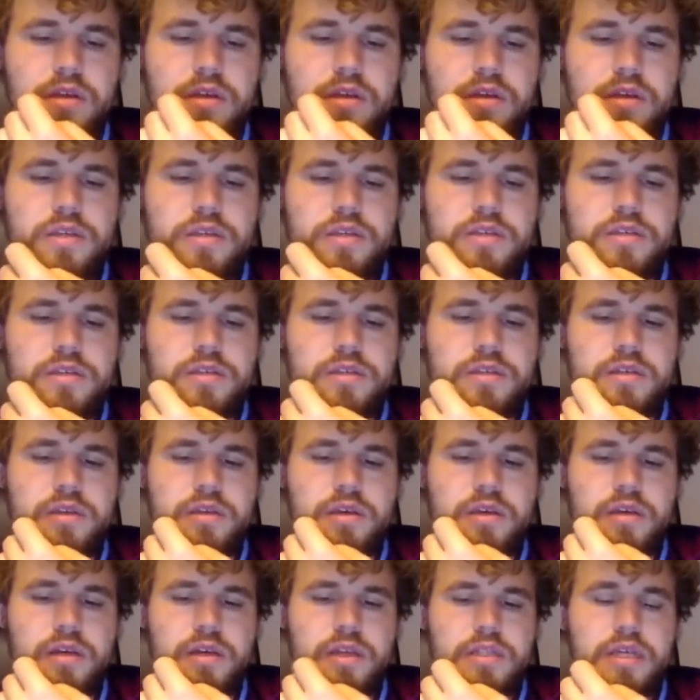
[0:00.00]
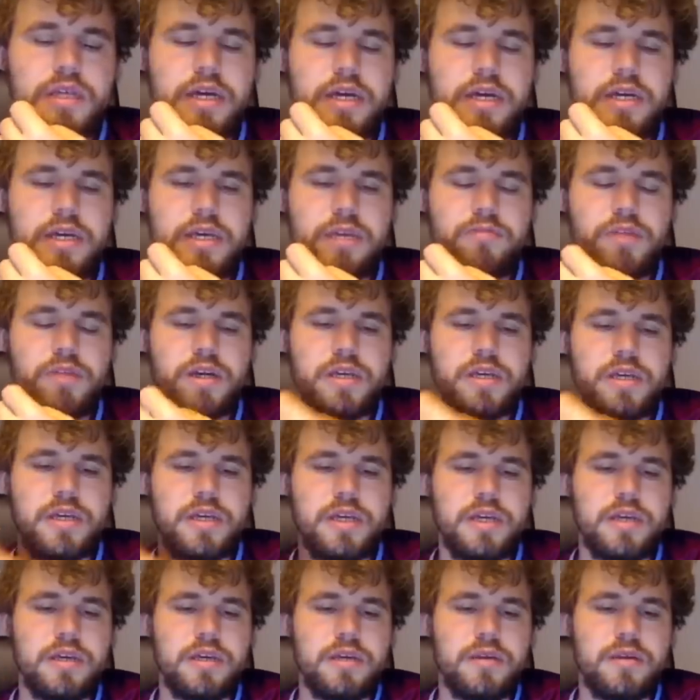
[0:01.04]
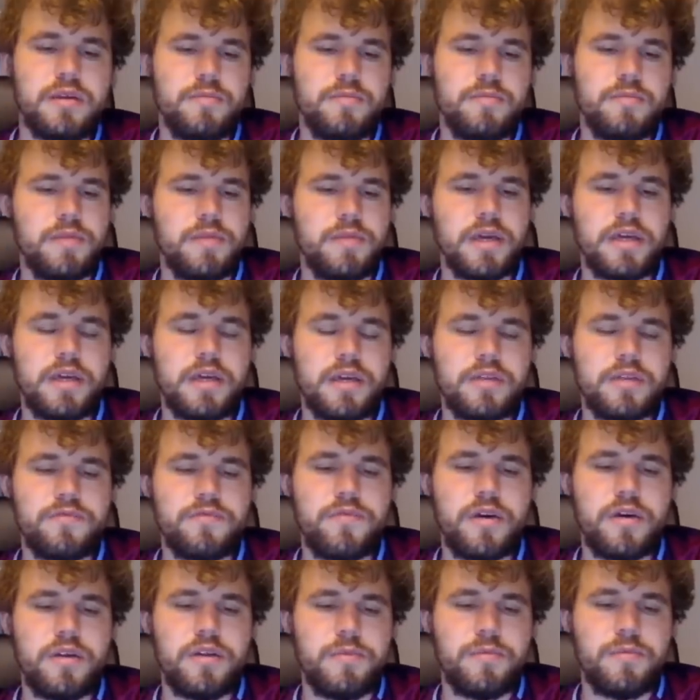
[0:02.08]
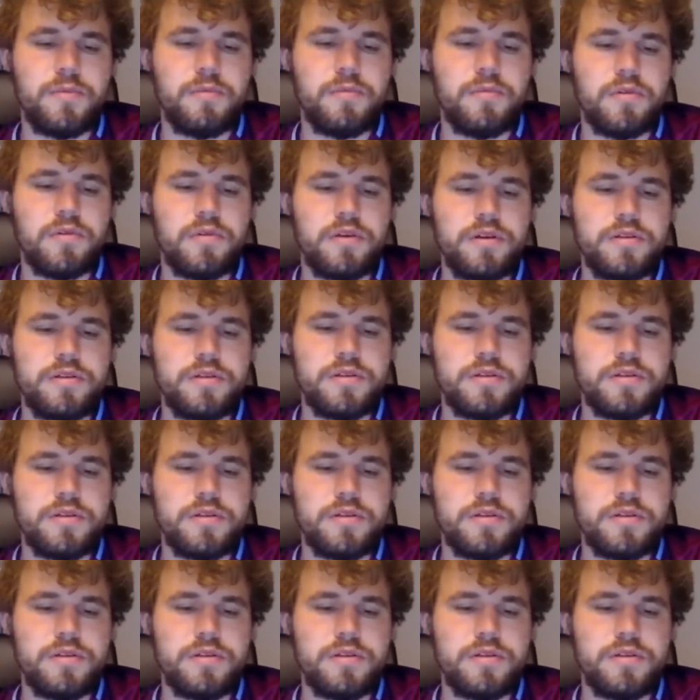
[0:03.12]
He's attacking my king, making it run up the board,